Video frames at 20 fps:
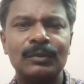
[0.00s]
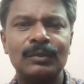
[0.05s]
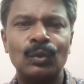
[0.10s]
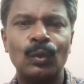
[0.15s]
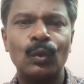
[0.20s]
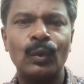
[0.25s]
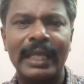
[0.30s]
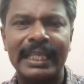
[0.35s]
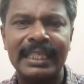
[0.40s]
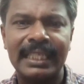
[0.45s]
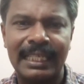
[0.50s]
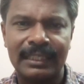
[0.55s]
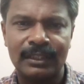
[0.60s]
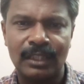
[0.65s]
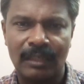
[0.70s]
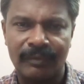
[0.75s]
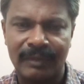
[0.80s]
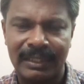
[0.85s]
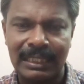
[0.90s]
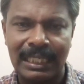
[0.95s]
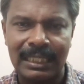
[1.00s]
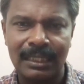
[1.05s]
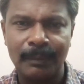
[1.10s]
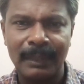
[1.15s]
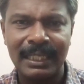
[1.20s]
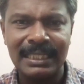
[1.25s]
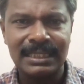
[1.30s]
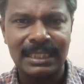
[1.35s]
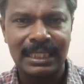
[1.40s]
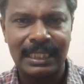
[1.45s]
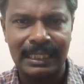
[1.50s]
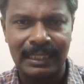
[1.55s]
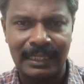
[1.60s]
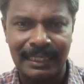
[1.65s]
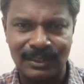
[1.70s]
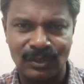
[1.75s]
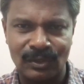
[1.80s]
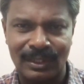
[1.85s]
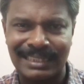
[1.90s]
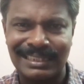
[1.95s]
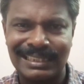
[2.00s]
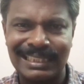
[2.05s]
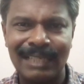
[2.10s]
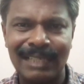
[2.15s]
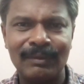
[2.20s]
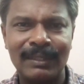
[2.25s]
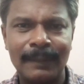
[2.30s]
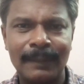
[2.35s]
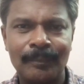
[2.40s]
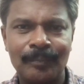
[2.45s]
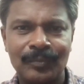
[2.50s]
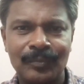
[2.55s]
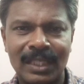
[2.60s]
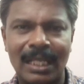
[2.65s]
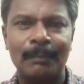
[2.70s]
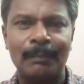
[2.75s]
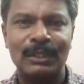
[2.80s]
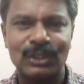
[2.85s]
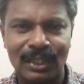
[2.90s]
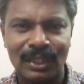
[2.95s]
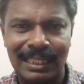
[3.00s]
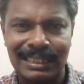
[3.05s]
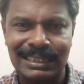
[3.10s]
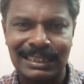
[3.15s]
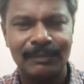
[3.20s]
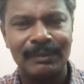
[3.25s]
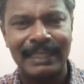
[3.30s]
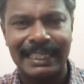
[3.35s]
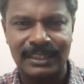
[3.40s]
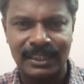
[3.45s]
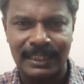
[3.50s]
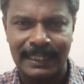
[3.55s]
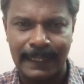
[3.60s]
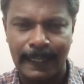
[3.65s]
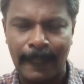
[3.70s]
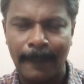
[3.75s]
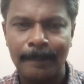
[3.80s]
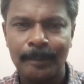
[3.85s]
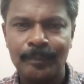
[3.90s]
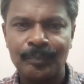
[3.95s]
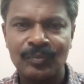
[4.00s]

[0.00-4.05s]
through any other way. That means interest received, commission received, etc.